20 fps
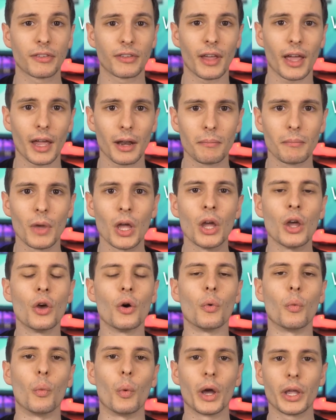said.
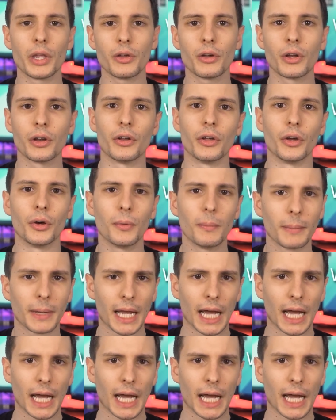What you can do,